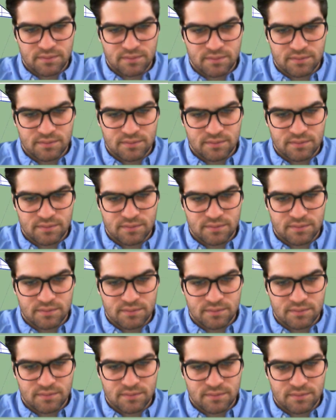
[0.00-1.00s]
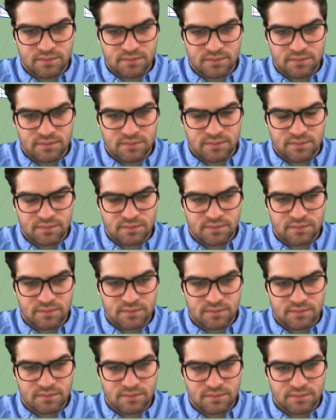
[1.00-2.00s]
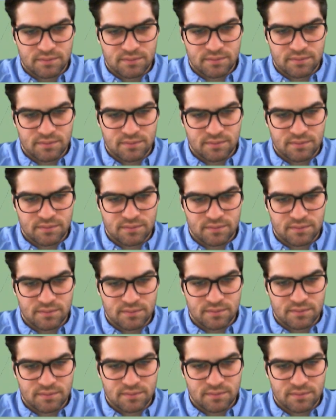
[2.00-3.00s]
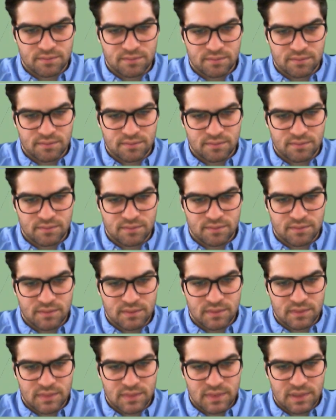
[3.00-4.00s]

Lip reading: (silence)